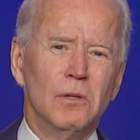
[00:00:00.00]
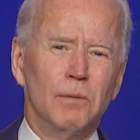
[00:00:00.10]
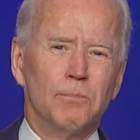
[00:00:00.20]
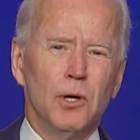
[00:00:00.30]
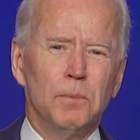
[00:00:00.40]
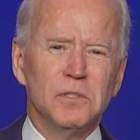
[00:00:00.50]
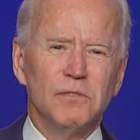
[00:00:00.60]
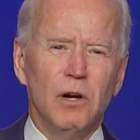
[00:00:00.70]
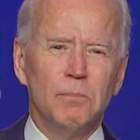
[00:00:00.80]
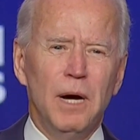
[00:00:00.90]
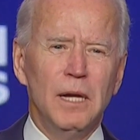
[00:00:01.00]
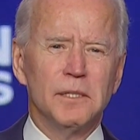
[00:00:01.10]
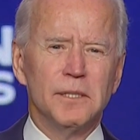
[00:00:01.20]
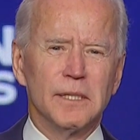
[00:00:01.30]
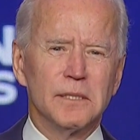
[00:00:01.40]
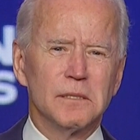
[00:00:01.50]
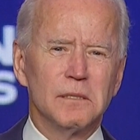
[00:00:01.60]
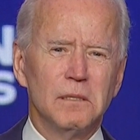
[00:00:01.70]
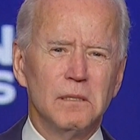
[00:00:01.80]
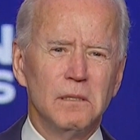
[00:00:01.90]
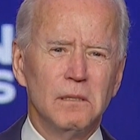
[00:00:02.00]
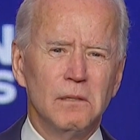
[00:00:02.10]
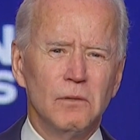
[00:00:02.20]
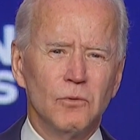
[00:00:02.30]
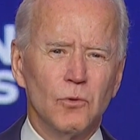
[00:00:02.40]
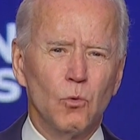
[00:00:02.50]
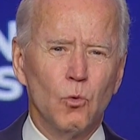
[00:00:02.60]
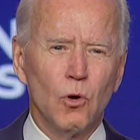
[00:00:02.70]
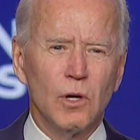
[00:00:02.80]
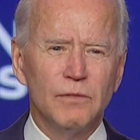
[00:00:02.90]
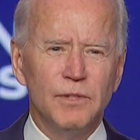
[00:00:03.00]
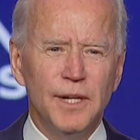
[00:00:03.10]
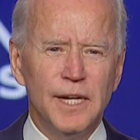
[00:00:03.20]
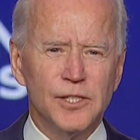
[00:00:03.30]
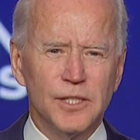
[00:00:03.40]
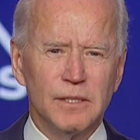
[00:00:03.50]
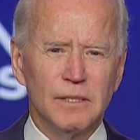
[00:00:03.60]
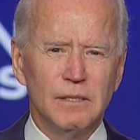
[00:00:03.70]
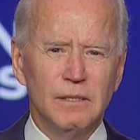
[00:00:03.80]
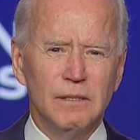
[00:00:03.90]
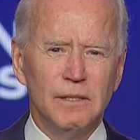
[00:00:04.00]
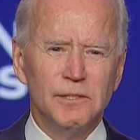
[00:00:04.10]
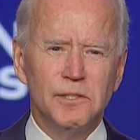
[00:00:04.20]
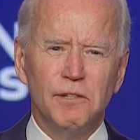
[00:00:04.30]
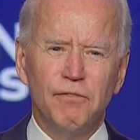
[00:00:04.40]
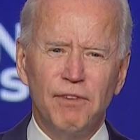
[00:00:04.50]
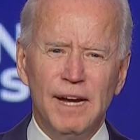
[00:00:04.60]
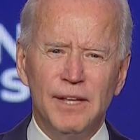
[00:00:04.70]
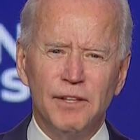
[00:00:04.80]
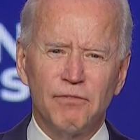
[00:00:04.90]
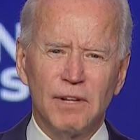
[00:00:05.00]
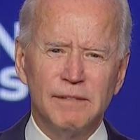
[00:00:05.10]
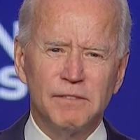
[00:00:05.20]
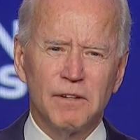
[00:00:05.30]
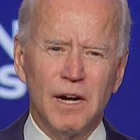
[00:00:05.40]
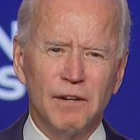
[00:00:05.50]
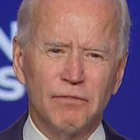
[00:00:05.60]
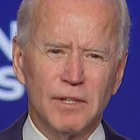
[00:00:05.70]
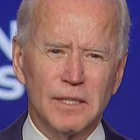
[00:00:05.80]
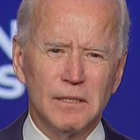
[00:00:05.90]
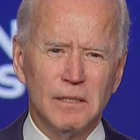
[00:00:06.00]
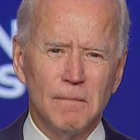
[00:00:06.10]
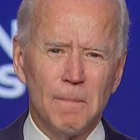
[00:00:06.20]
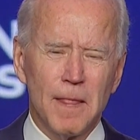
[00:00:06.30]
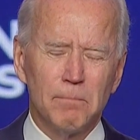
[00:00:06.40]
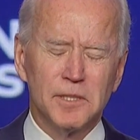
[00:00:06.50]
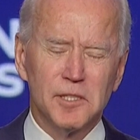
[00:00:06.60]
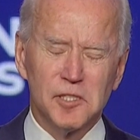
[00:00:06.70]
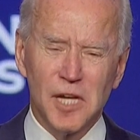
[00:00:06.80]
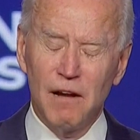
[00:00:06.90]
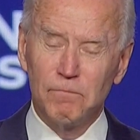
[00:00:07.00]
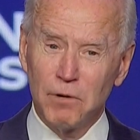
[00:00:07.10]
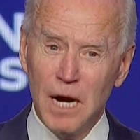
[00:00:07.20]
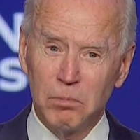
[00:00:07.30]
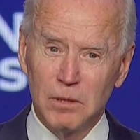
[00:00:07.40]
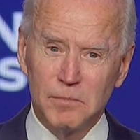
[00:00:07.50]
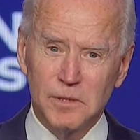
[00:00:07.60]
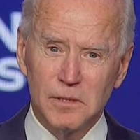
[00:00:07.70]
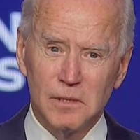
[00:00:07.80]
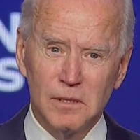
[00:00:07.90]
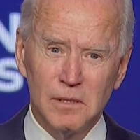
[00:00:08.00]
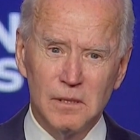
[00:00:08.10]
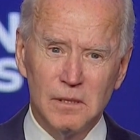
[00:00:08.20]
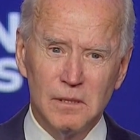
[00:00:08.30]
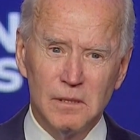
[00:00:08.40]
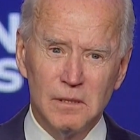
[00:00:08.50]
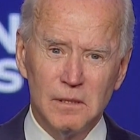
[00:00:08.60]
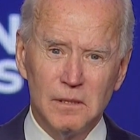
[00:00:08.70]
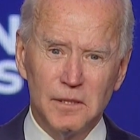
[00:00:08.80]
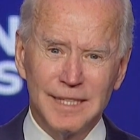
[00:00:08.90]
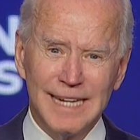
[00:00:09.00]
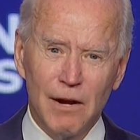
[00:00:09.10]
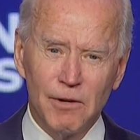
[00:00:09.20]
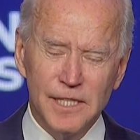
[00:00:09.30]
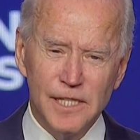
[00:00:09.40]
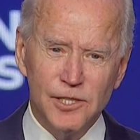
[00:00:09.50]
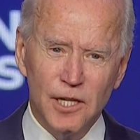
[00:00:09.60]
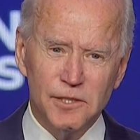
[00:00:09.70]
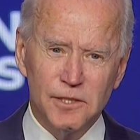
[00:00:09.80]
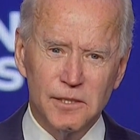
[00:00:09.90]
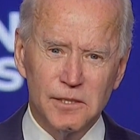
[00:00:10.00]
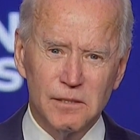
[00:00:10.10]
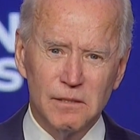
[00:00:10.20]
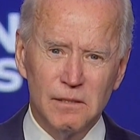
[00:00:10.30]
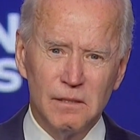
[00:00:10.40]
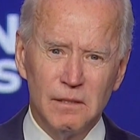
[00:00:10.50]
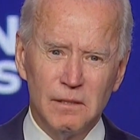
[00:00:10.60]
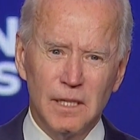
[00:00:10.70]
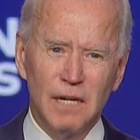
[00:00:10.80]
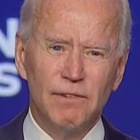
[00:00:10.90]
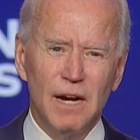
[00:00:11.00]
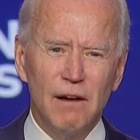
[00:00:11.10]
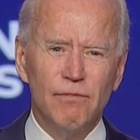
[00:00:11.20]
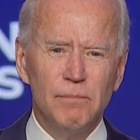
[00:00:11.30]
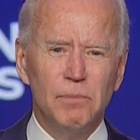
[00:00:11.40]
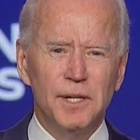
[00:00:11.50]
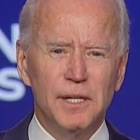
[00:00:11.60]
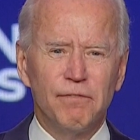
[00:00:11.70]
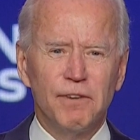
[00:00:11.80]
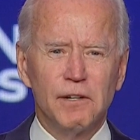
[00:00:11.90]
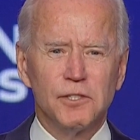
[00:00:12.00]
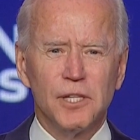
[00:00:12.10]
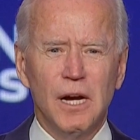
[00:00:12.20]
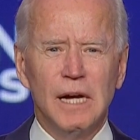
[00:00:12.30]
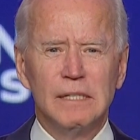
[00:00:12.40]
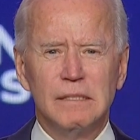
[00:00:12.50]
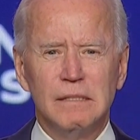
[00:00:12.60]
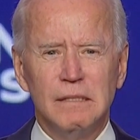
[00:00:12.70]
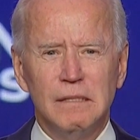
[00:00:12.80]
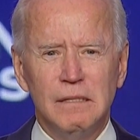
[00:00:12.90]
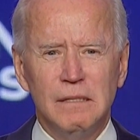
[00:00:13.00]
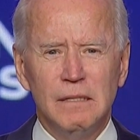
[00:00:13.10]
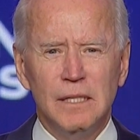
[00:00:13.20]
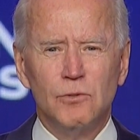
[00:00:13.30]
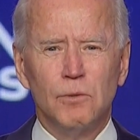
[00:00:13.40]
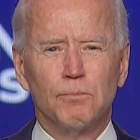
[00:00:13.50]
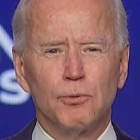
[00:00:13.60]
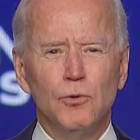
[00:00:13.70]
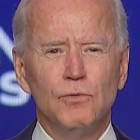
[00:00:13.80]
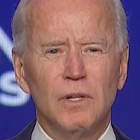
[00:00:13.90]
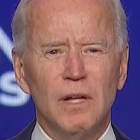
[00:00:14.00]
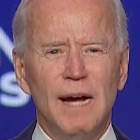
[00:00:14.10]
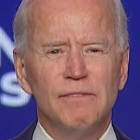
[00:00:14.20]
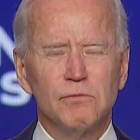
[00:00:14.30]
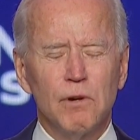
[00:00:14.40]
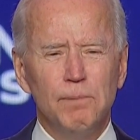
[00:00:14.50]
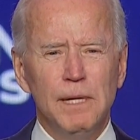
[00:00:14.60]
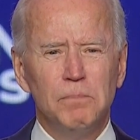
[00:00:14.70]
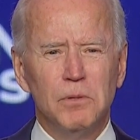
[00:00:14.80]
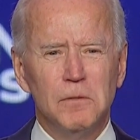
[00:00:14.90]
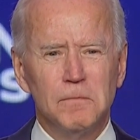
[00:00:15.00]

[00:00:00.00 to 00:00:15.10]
the purpose of our politics, the work of the nation, isn't to fan the flames of conflict, but to solve problems, to guarantee justice, to give everybody a fair shot, and to improve the lives of our people.